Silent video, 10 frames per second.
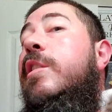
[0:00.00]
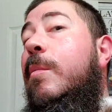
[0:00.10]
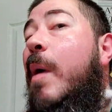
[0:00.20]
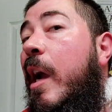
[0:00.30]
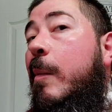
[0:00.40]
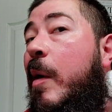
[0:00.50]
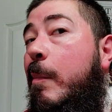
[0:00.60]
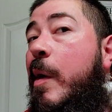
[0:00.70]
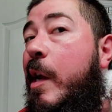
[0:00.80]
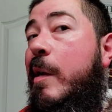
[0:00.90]
in the back of my
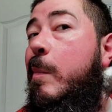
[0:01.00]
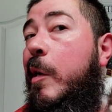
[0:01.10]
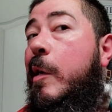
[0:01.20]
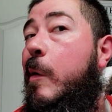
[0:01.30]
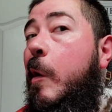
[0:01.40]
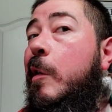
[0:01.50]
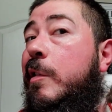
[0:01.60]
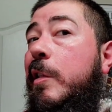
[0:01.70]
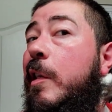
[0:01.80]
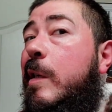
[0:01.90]
mind, but
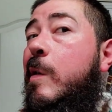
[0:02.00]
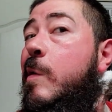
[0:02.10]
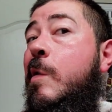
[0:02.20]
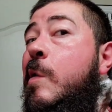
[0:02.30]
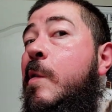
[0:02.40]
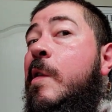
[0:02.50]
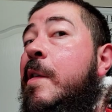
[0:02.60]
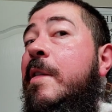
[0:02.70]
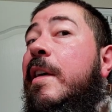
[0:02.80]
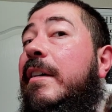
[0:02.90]
honestly,
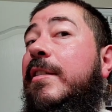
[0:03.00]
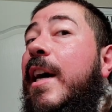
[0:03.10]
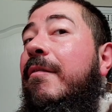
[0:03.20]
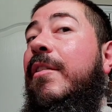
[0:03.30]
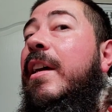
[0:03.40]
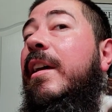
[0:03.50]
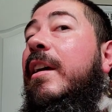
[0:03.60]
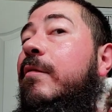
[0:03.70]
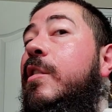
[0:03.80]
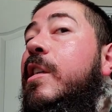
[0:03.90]
I was half thinking
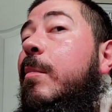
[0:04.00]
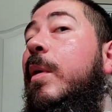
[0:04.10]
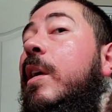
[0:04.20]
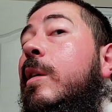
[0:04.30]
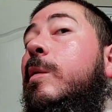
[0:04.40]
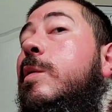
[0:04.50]
of skipping it.